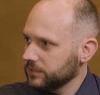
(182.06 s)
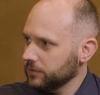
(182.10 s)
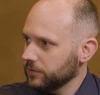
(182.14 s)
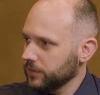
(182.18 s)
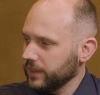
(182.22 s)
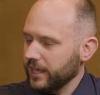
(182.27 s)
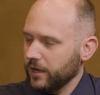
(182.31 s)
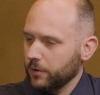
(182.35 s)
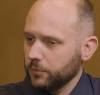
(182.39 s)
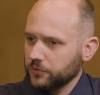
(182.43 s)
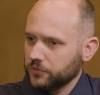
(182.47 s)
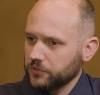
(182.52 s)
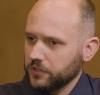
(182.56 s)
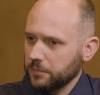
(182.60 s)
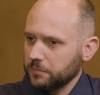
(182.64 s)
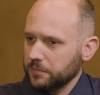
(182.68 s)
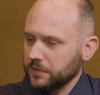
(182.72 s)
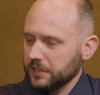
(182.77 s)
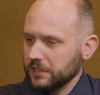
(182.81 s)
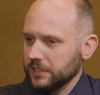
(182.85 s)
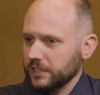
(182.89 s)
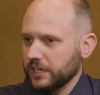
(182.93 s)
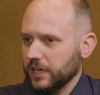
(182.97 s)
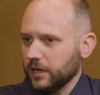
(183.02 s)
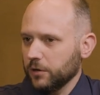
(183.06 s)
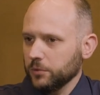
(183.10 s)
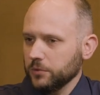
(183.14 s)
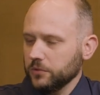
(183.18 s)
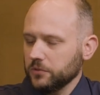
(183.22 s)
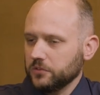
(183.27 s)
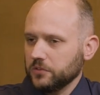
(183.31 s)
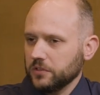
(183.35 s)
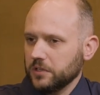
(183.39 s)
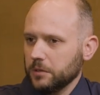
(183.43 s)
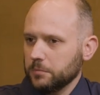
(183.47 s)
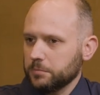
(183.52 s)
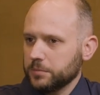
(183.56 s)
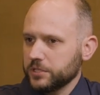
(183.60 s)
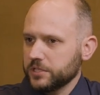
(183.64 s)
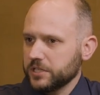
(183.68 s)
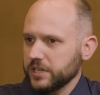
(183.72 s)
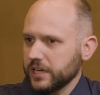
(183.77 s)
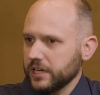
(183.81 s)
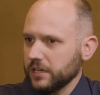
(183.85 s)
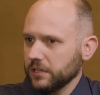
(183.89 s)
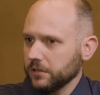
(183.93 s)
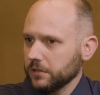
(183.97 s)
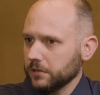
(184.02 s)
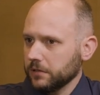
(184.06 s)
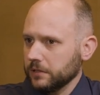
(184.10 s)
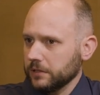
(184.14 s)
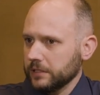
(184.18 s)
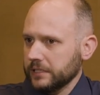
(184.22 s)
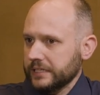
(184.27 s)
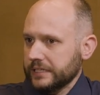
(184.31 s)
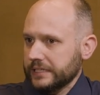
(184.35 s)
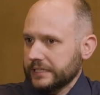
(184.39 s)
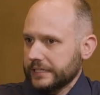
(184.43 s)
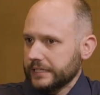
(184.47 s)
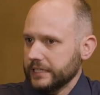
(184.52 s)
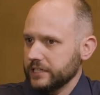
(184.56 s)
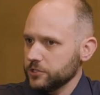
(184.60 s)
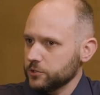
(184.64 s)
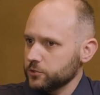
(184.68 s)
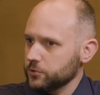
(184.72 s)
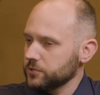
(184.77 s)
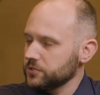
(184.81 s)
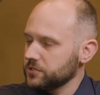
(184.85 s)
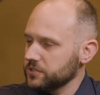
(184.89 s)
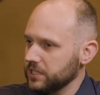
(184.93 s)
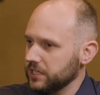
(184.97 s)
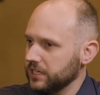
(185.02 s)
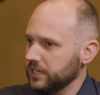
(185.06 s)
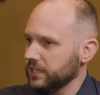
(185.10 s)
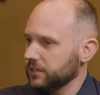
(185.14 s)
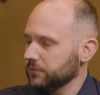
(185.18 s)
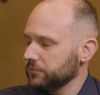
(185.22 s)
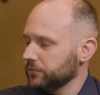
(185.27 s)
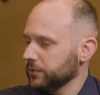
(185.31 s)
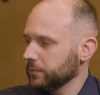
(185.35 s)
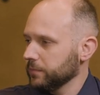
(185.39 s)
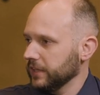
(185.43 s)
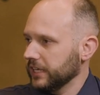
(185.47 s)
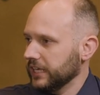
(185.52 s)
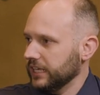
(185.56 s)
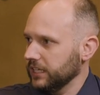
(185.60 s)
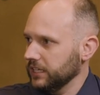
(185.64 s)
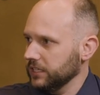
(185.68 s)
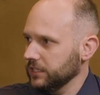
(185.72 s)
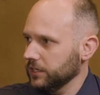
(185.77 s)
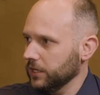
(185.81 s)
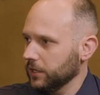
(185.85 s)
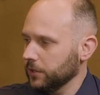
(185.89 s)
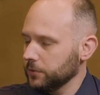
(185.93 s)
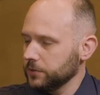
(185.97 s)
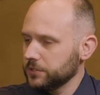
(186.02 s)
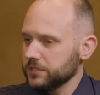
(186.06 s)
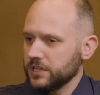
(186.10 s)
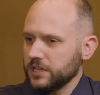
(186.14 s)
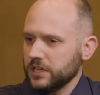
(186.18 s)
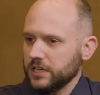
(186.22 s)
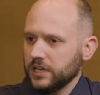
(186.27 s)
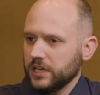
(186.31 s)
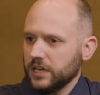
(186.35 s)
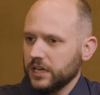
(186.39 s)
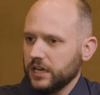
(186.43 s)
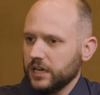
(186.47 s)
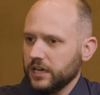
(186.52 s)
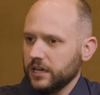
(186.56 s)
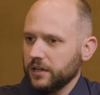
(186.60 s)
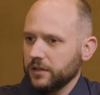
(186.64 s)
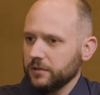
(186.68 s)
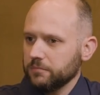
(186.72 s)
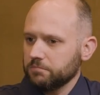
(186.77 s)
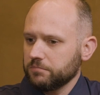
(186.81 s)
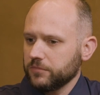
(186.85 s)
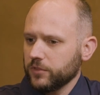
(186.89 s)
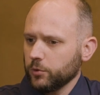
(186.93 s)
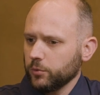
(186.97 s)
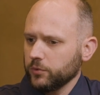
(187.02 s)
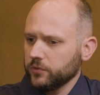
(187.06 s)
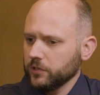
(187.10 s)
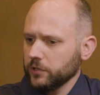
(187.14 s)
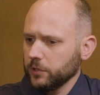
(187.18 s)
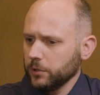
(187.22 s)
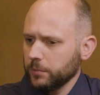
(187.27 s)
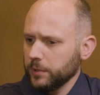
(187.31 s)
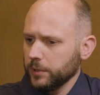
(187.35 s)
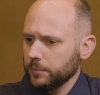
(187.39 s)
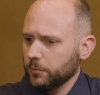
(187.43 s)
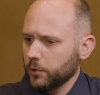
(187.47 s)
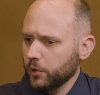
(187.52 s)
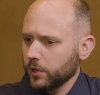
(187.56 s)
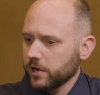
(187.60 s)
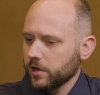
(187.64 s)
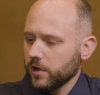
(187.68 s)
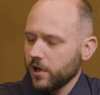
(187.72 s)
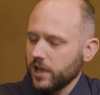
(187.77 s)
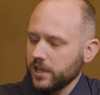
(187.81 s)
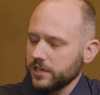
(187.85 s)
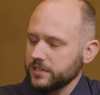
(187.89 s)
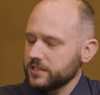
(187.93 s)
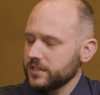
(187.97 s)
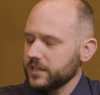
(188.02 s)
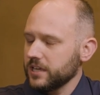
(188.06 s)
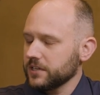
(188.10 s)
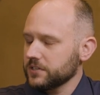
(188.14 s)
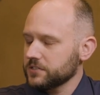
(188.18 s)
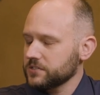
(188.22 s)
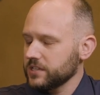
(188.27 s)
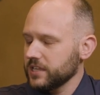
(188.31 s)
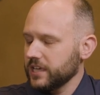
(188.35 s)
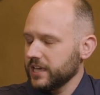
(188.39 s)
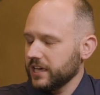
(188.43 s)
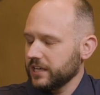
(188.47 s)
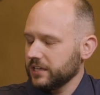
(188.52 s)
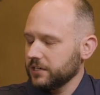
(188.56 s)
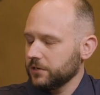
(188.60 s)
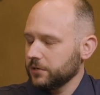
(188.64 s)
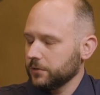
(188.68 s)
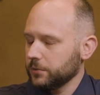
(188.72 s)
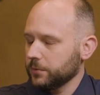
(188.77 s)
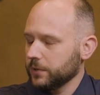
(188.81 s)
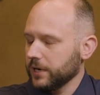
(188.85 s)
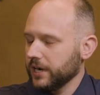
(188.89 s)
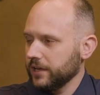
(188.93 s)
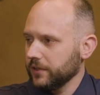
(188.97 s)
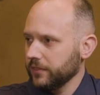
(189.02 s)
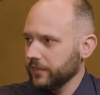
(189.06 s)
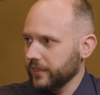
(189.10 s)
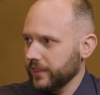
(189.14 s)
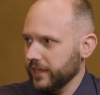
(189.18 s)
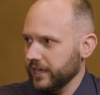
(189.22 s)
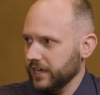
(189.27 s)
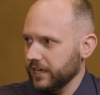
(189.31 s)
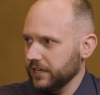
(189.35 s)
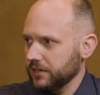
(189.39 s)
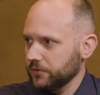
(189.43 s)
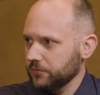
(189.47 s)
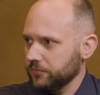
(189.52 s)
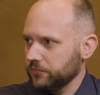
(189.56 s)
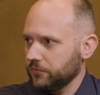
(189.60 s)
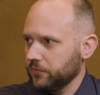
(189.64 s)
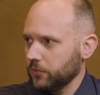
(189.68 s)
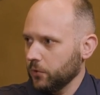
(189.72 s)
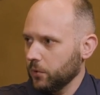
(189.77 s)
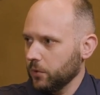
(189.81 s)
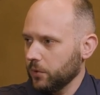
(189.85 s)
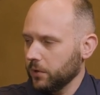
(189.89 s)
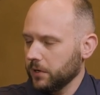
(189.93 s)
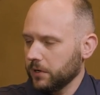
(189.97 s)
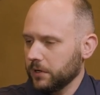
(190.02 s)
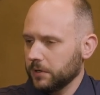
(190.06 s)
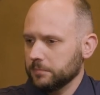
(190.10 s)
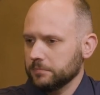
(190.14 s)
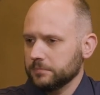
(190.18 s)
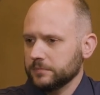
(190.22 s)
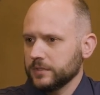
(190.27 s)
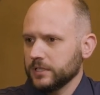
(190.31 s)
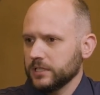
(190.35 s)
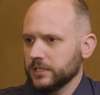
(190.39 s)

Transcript: That was something that I was uh, particularly interested in from the keynote. Uh, there was a little bit more context added around that for